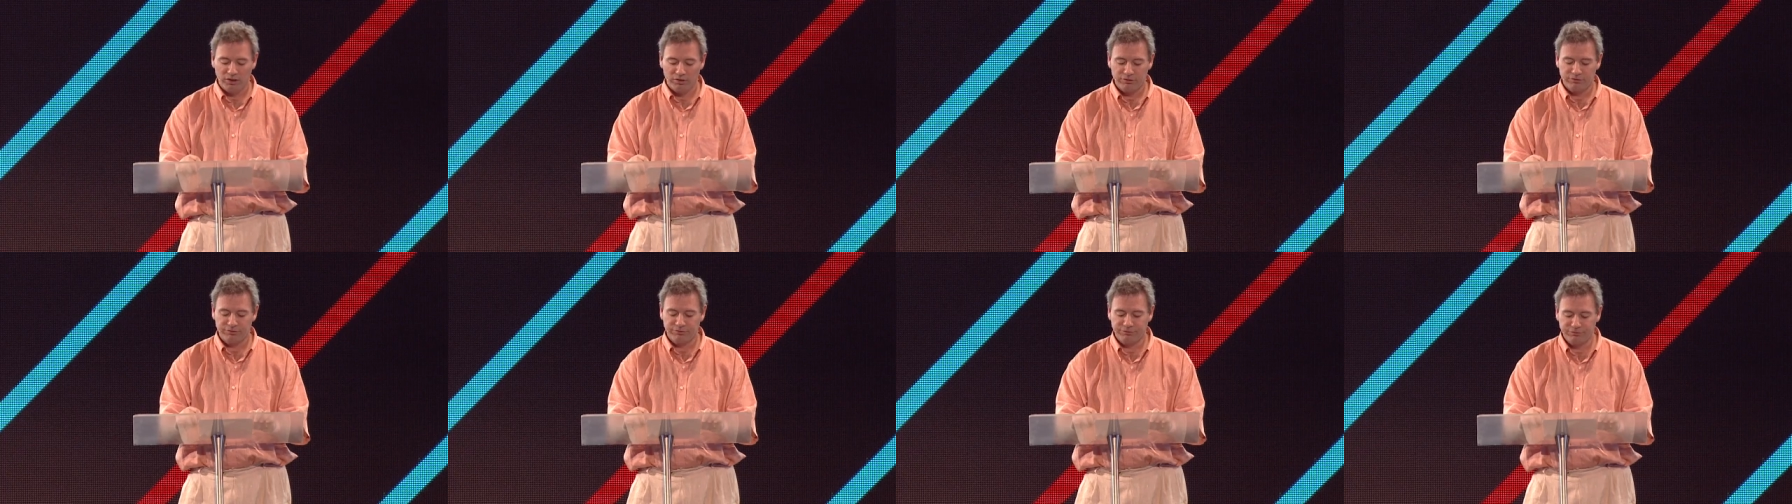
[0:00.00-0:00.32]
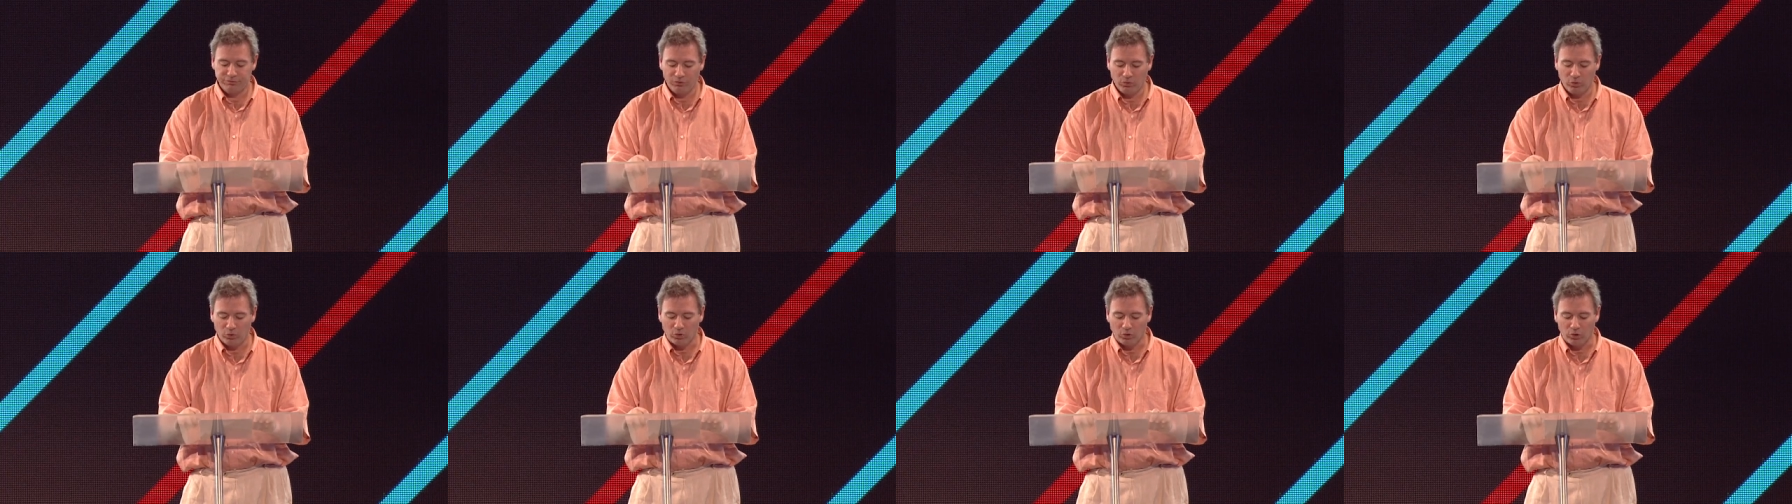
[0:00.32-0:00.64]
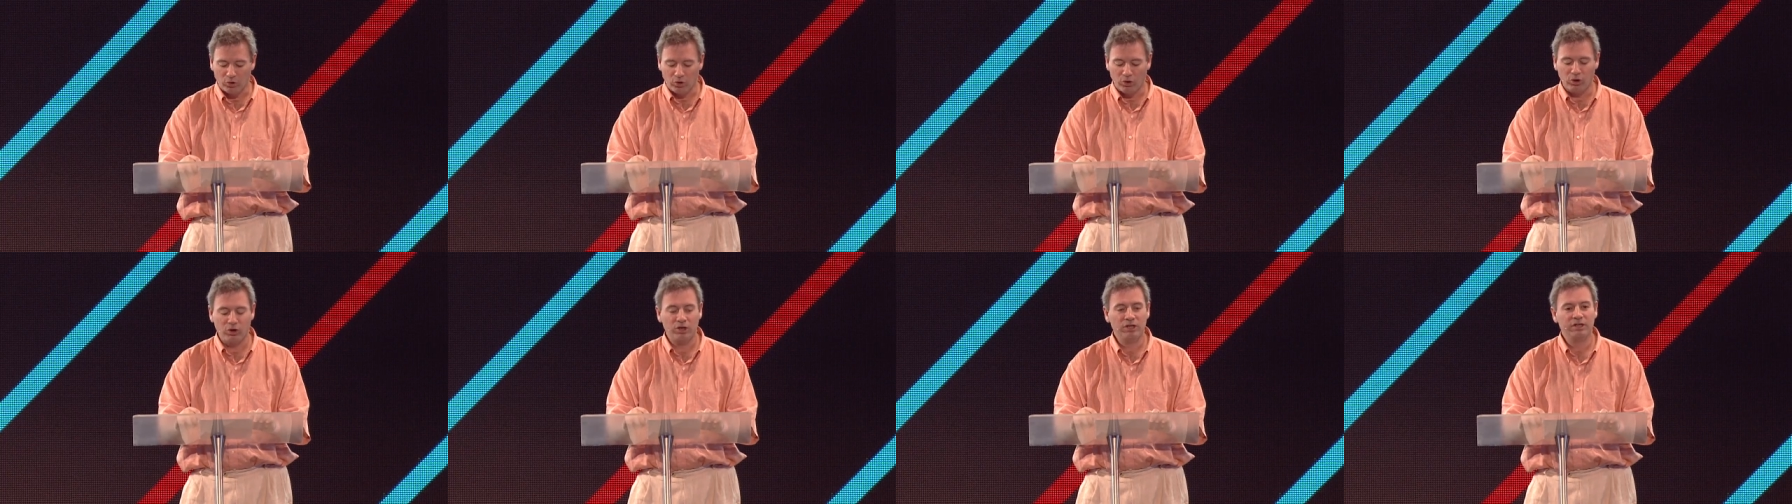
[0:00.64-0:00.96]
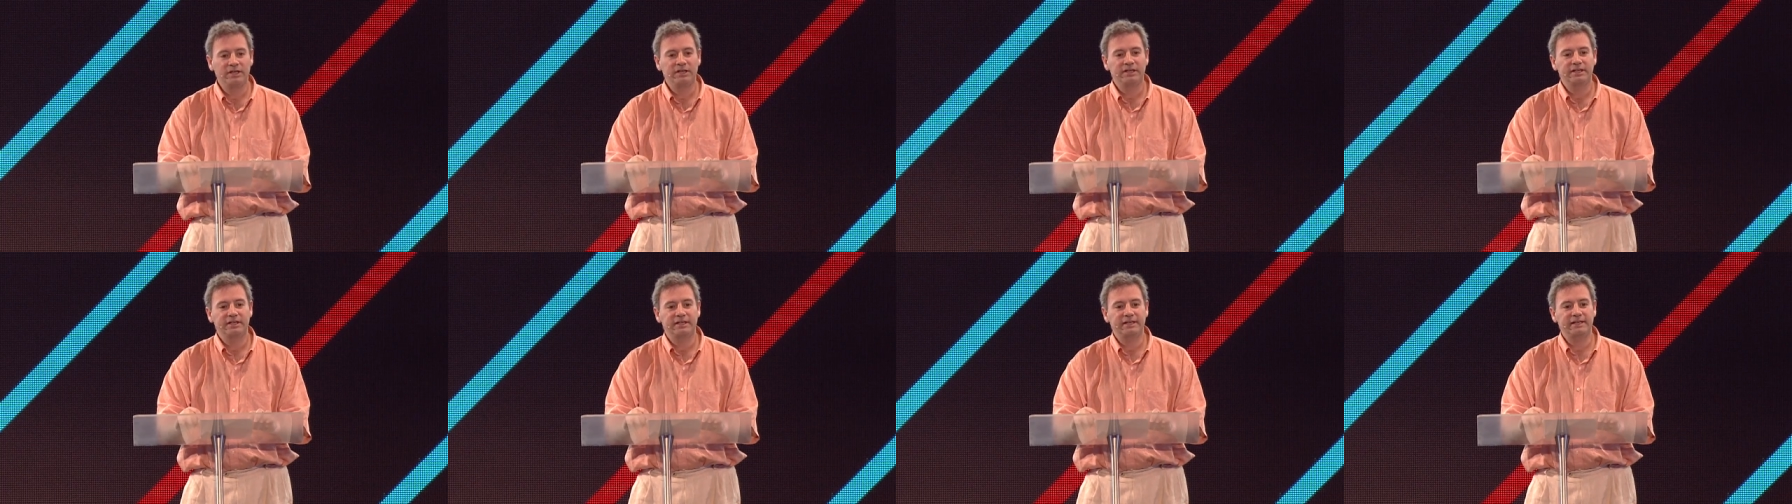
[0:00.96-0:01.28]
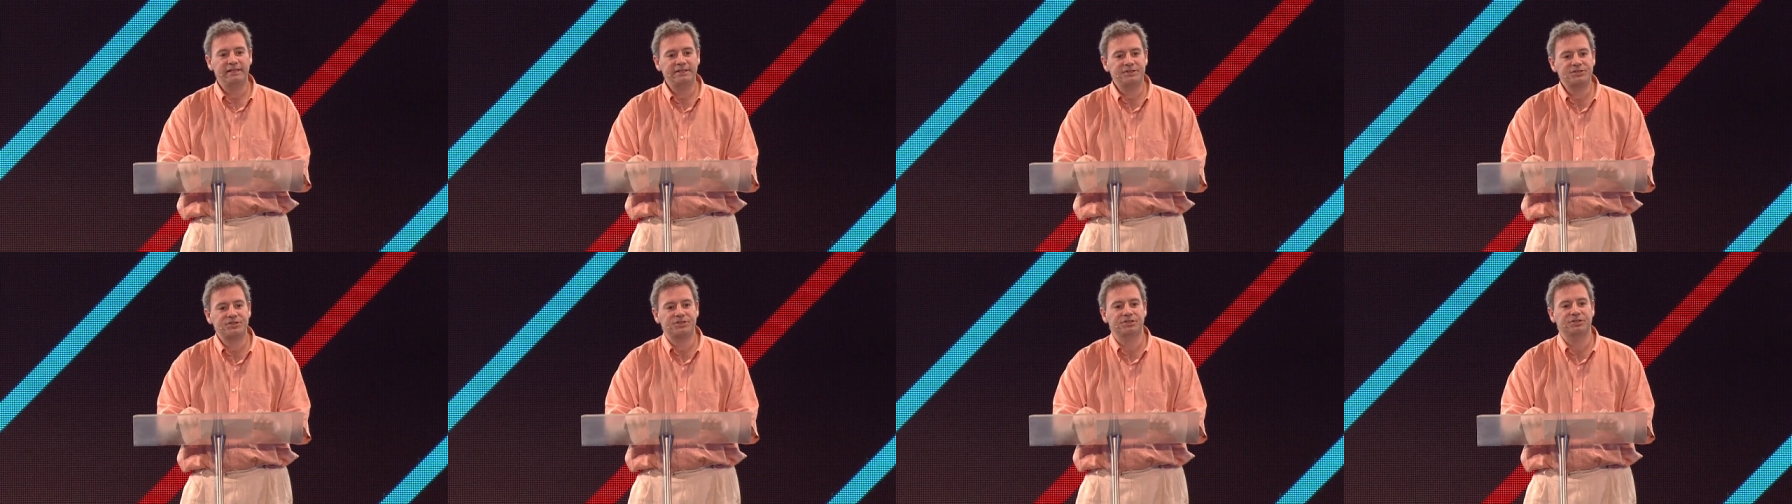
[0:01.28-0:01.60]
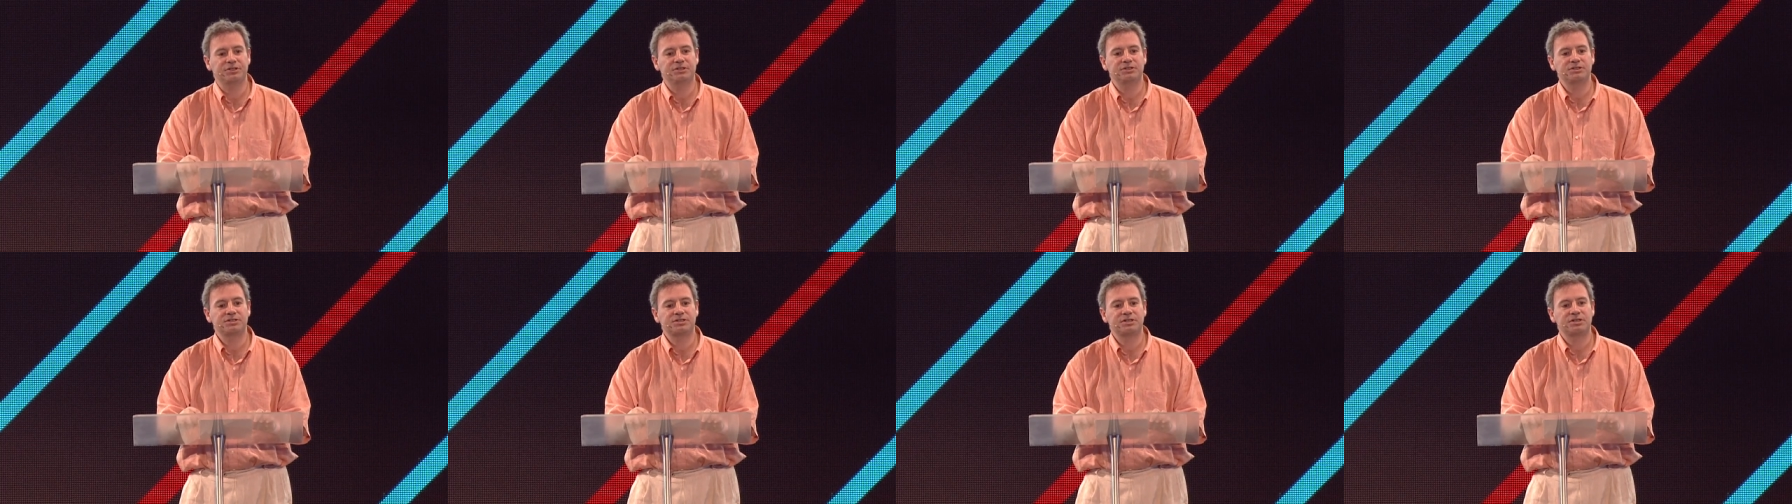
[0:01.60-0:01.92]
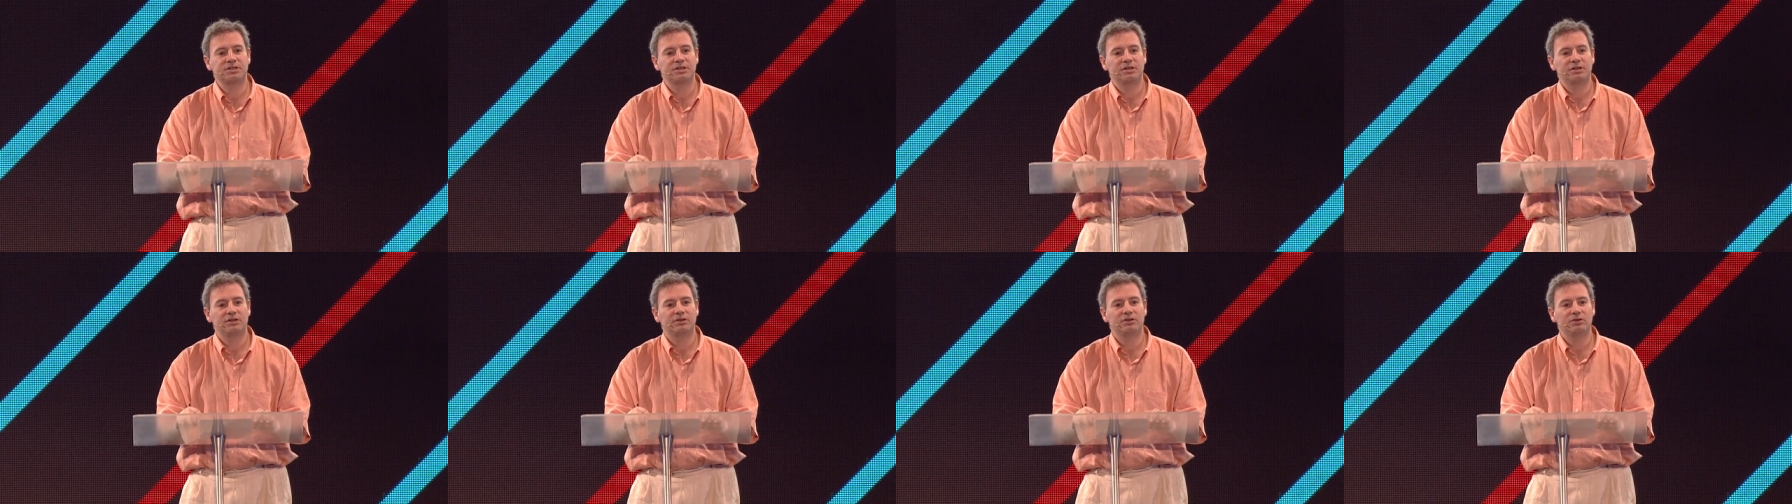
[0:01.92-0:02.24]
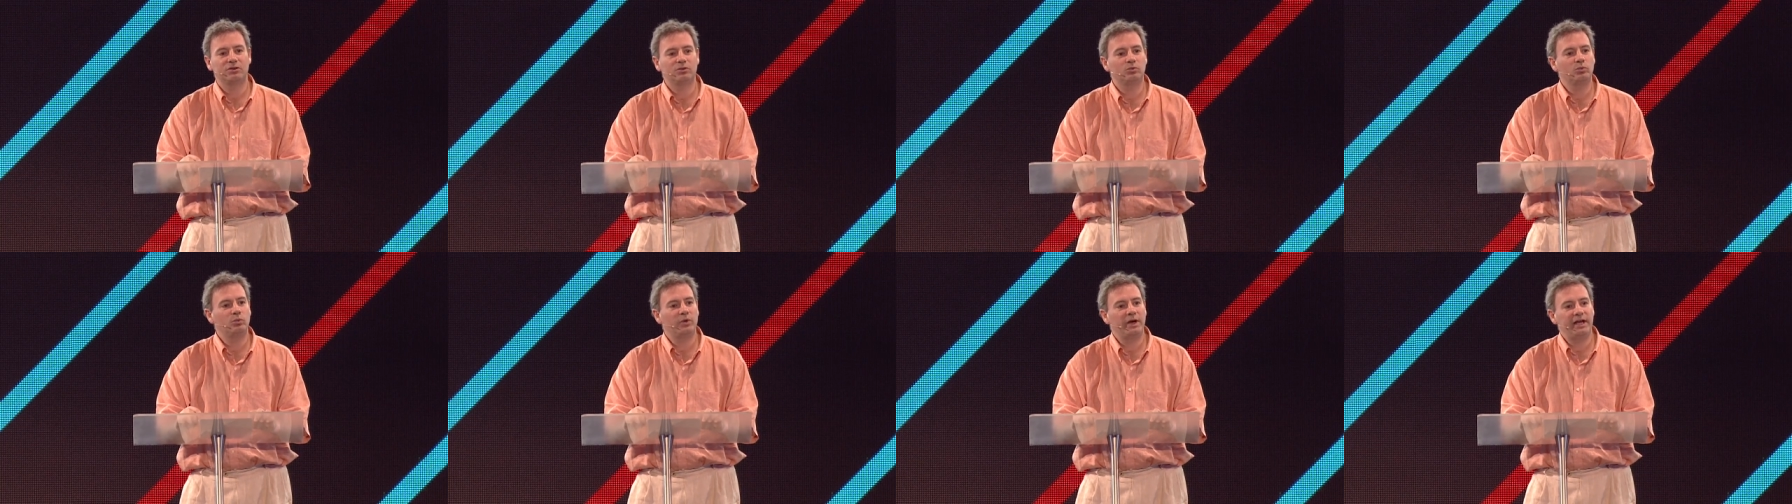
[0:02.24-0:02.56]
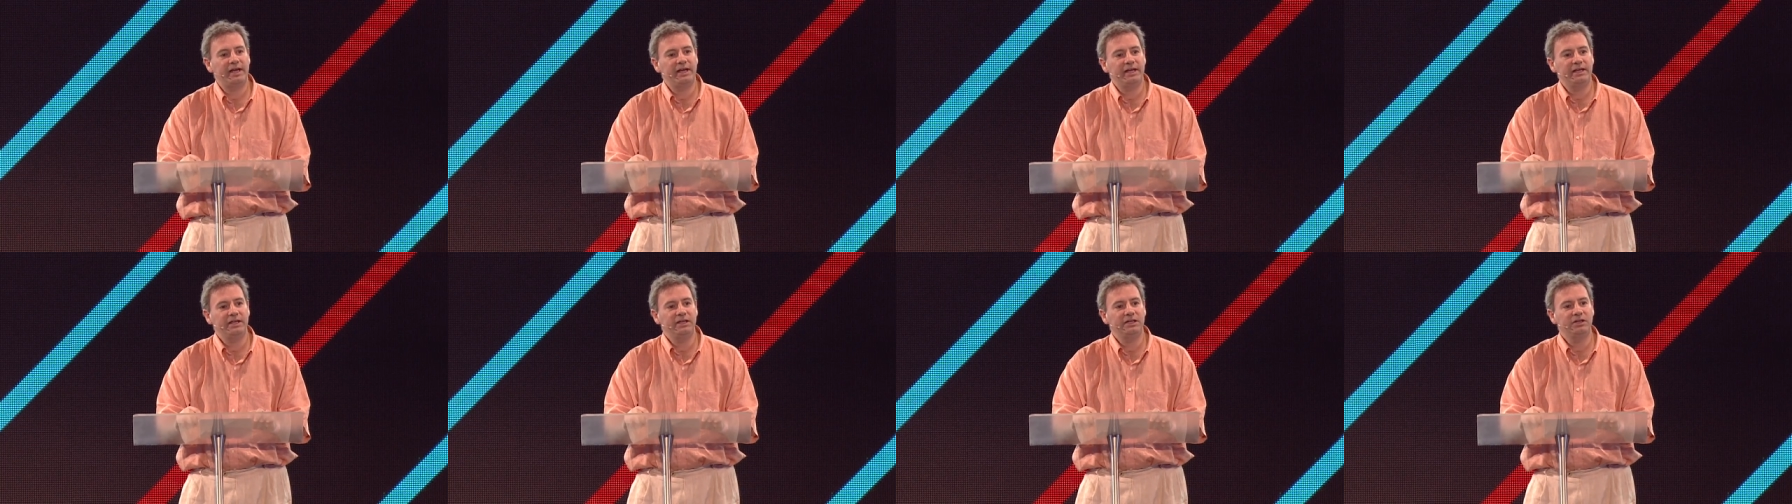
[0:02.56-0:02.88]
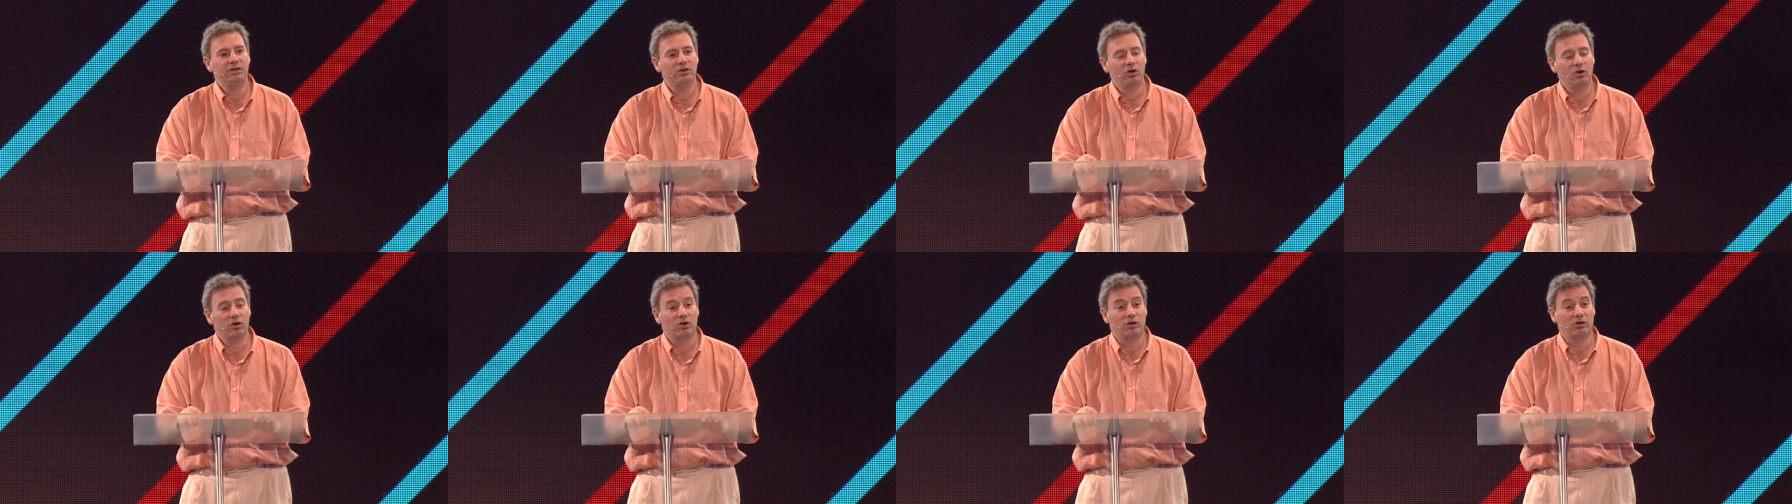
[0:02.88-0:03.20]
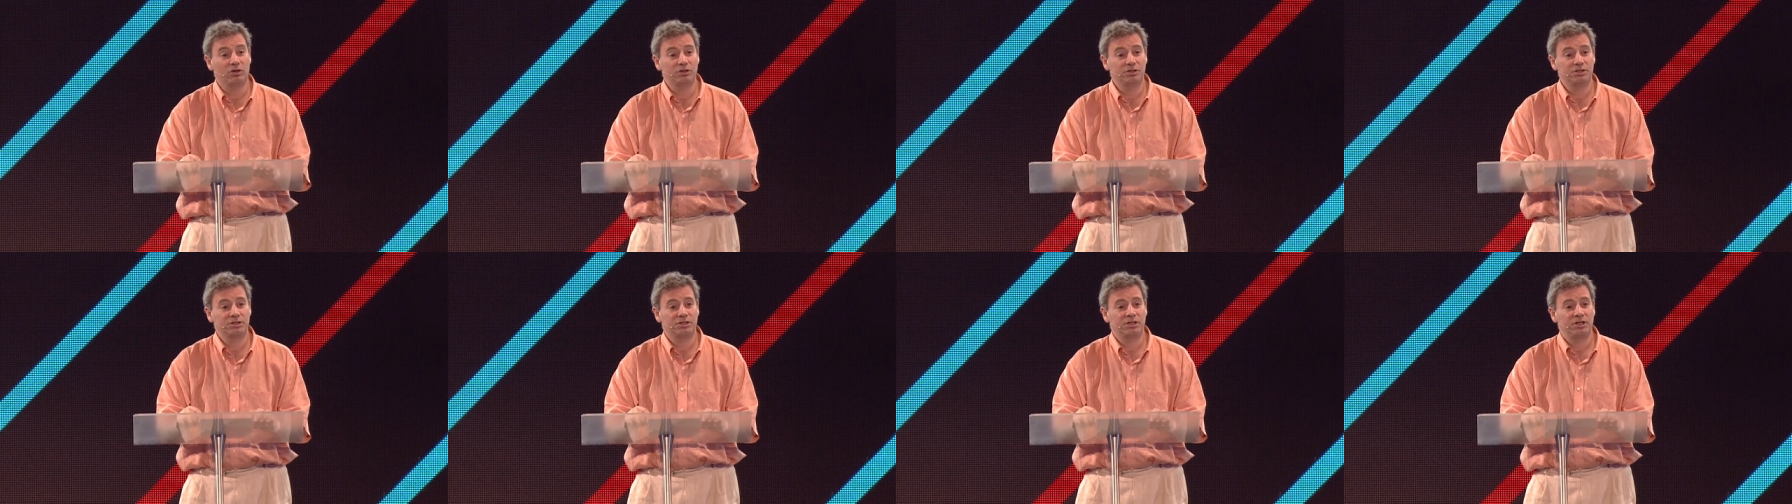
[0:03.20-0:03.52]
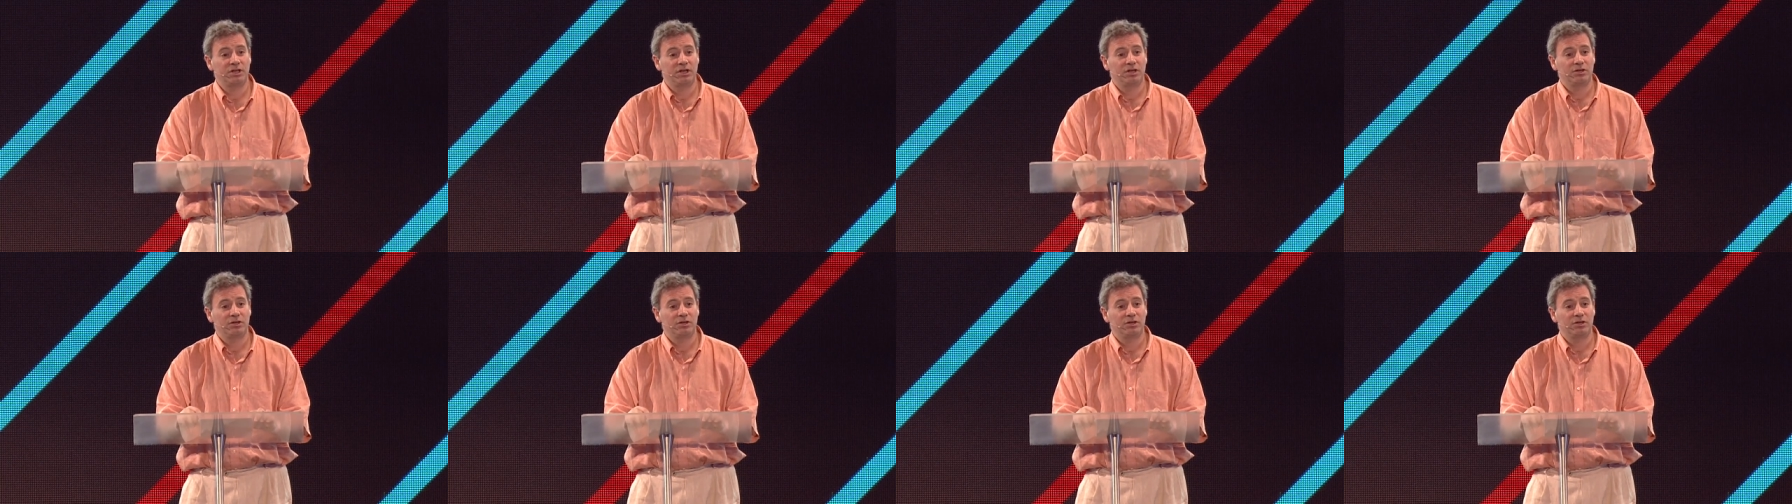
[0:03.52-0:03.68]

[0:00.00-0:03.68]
four isn't the way God